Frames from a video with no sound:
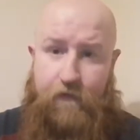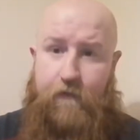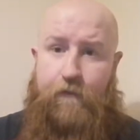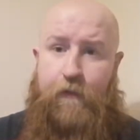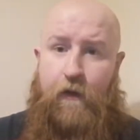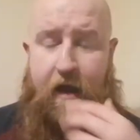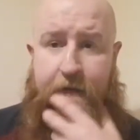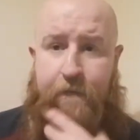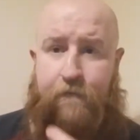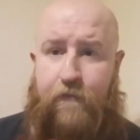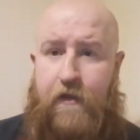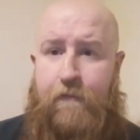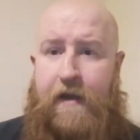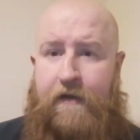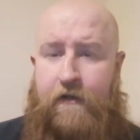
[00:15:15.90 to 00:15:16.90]
But like,
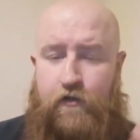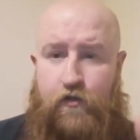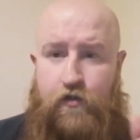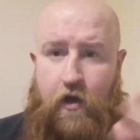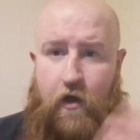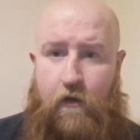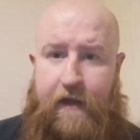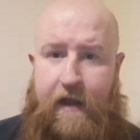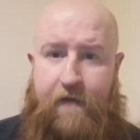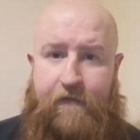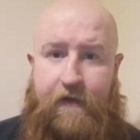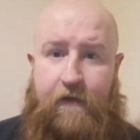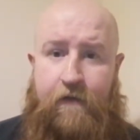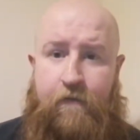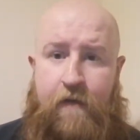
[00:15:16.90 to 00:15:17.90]
the was called
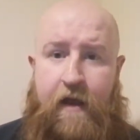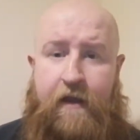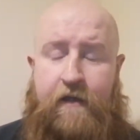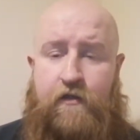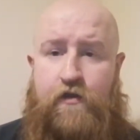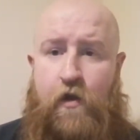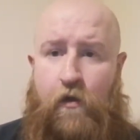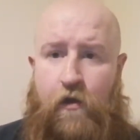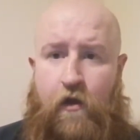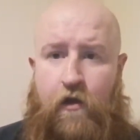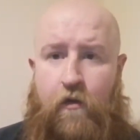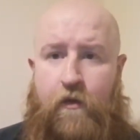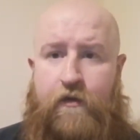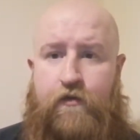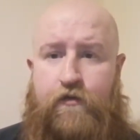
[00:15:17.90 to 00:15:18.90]
Gavin, right? He's no longer
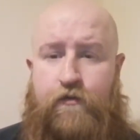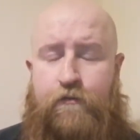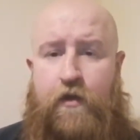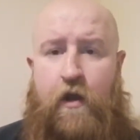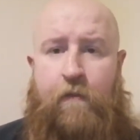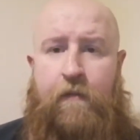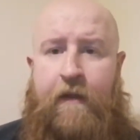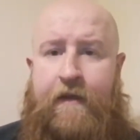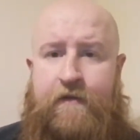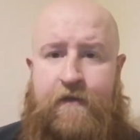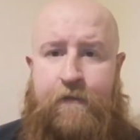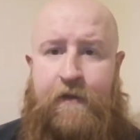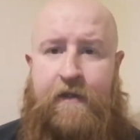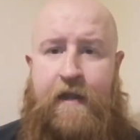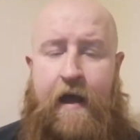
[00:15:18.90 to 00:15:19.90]
with us. God bless
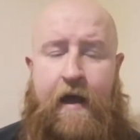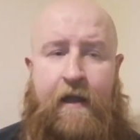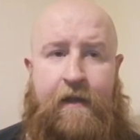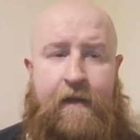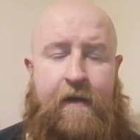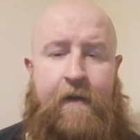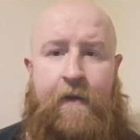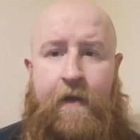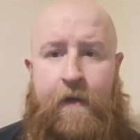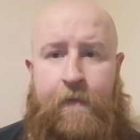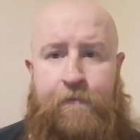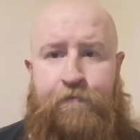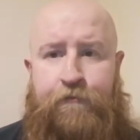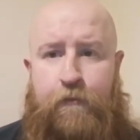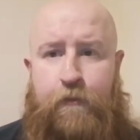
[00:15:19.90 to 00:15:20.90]
him, he died.
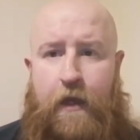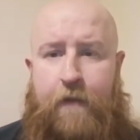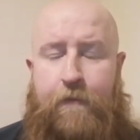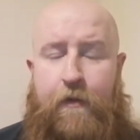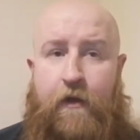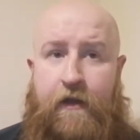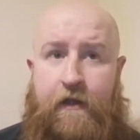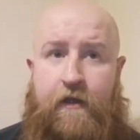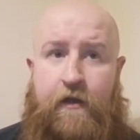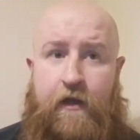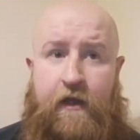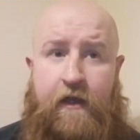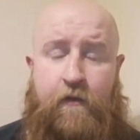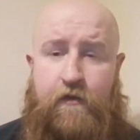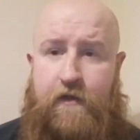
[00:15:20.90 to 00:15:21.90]
But he,
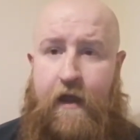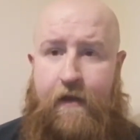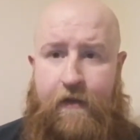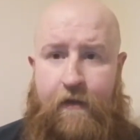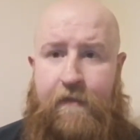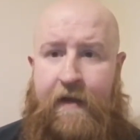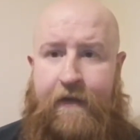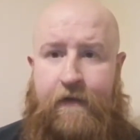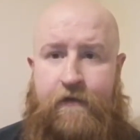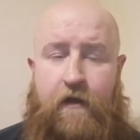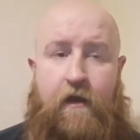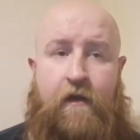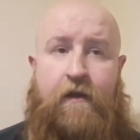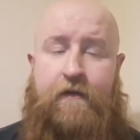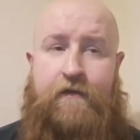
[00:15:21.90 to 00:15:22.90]
he was like the manager,
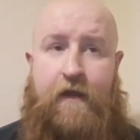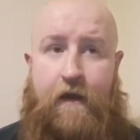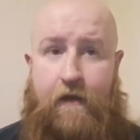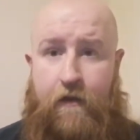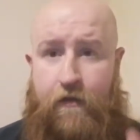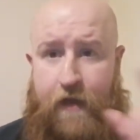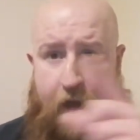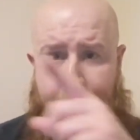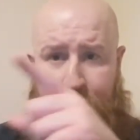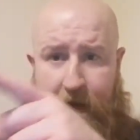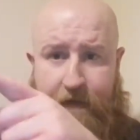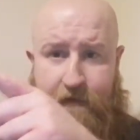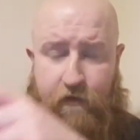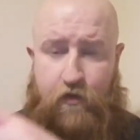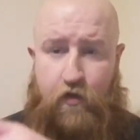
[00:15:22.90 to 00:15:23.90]
and he said, Them
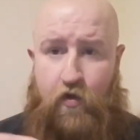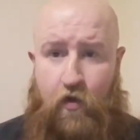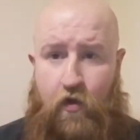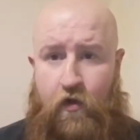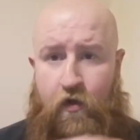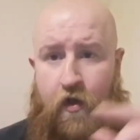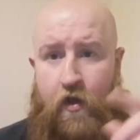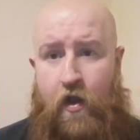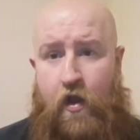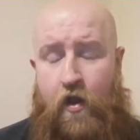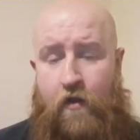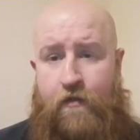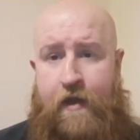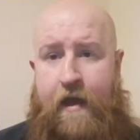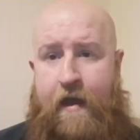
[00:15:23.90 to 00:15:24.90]
lads in the corner,
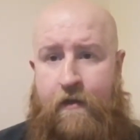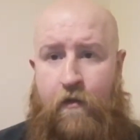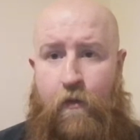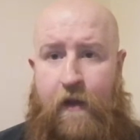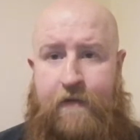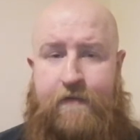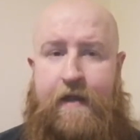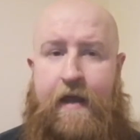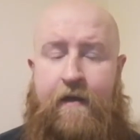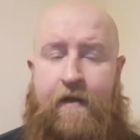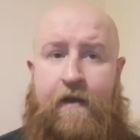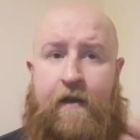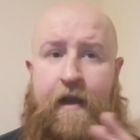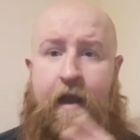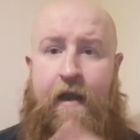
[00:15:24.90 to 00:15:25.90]
they're the West
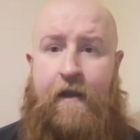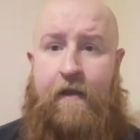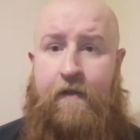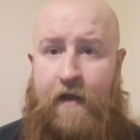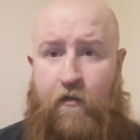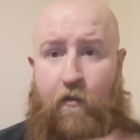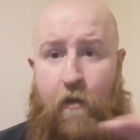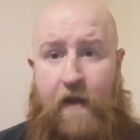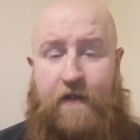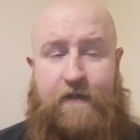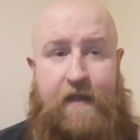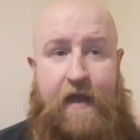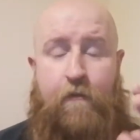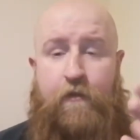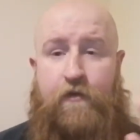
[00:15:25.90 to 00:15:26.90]
End gang. Now, the West
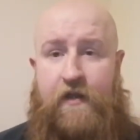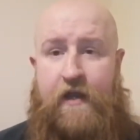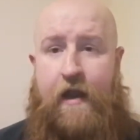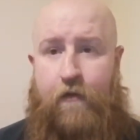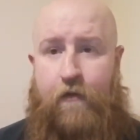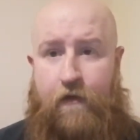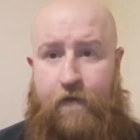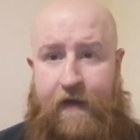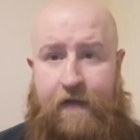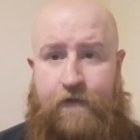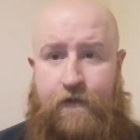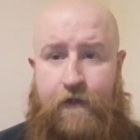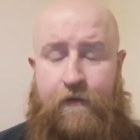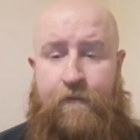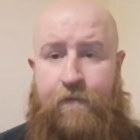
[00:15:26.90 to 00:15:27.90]
End was an area of
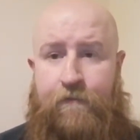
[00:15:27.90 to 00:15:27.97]
Ashton.